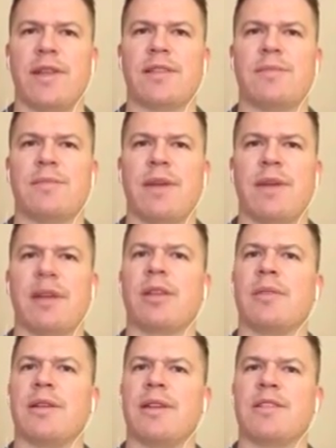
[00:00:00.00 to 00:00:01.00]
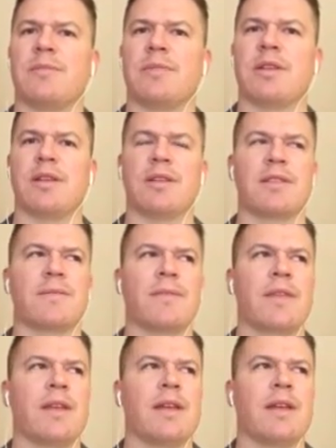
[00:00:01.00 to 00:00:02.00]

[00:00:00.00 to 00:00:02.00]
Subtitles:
That's my recommendation, because